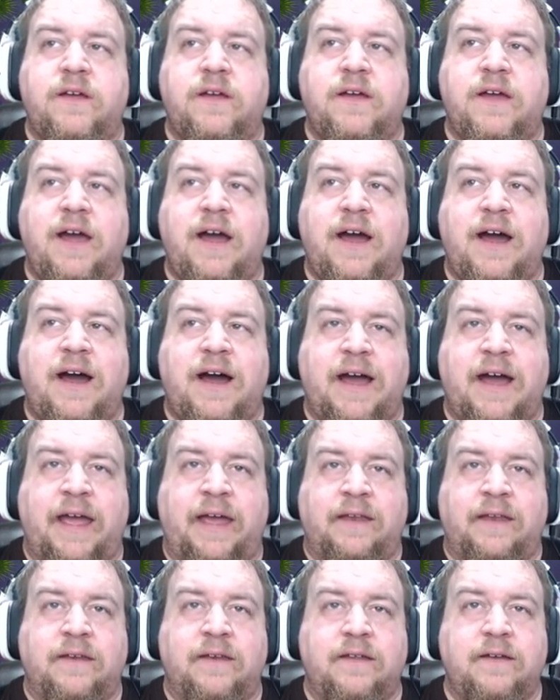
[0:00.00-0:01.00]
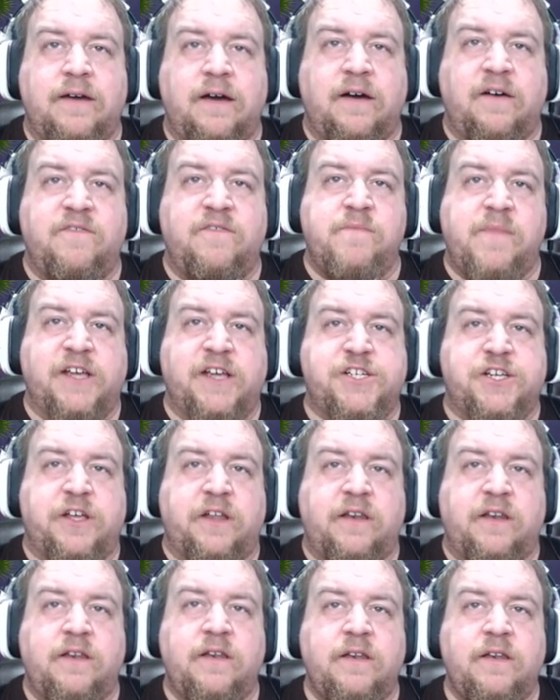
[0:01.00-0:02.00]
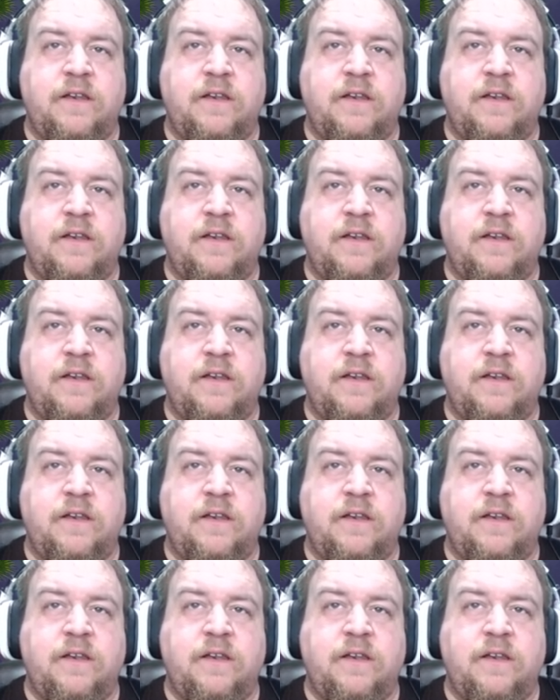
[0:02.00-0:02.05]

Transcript: kind of mission.